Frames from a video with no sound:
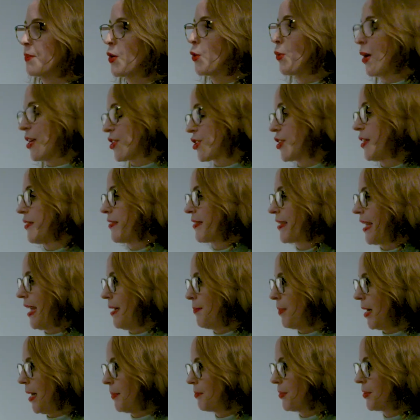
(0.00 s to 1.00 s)
questions
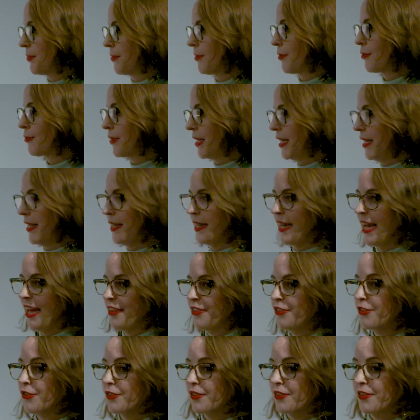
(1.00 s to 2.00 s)
came up, really.
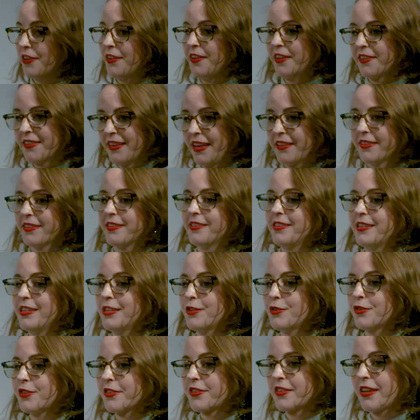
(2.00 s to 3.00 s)
And the
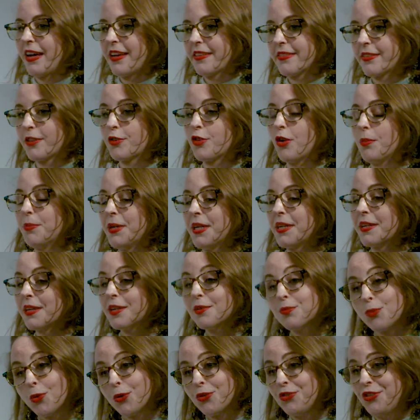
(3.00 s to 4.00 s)
necessity to discuss the topic
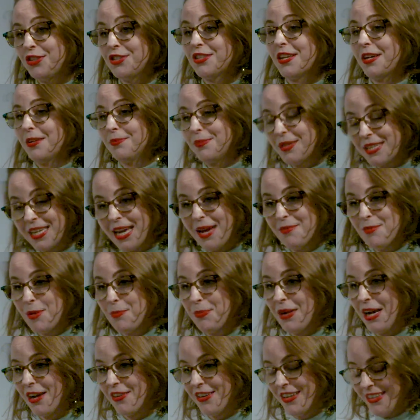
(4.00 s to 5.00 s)
in more detail became
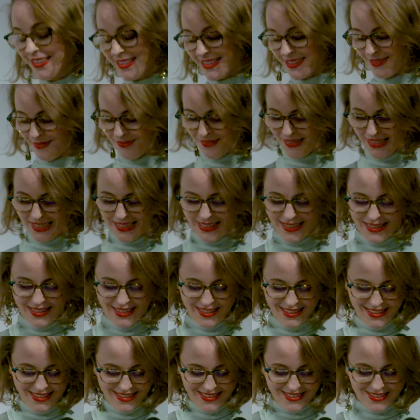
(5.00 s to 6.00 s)
apparent.
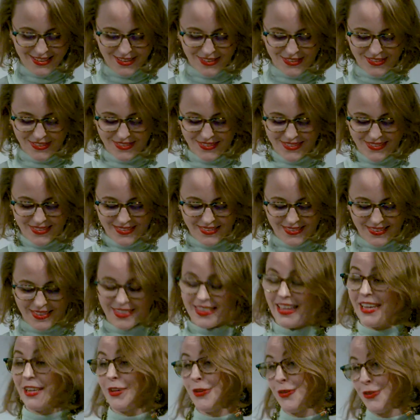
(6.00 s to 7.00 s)
So
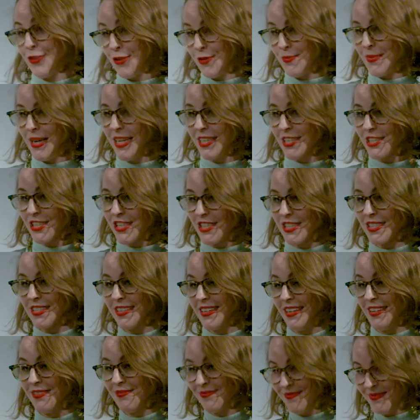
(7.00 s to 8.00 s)
thank you so much,
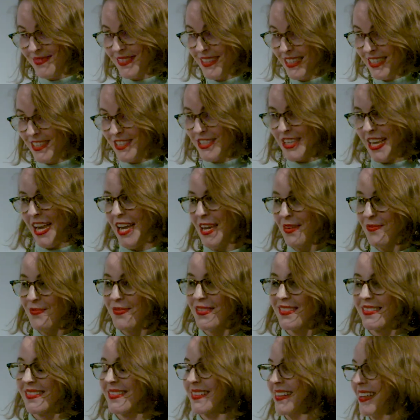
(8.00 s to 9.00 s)
dear
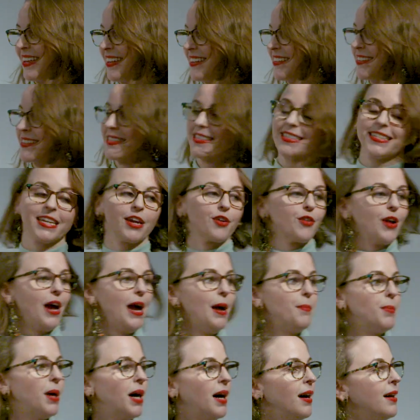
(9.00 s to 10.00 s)
James and dear
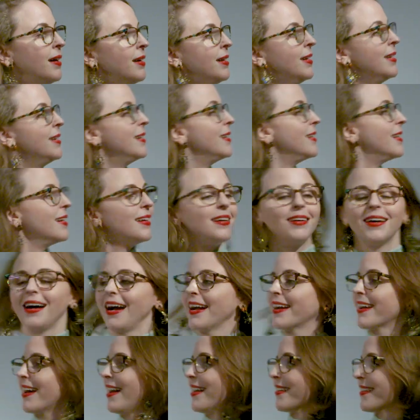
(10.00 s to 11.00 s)
Emma.
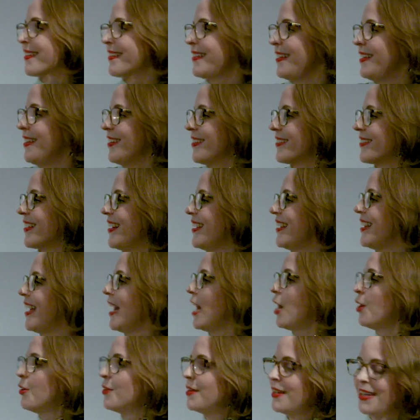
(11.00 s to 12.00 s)
I can't see her right
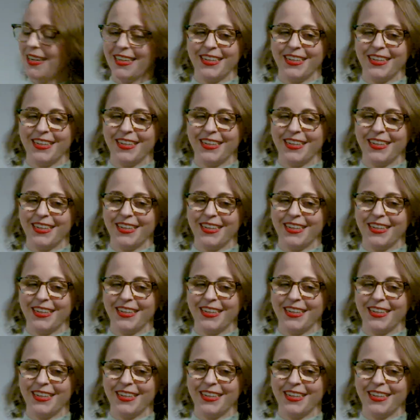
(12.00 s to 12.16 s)
now.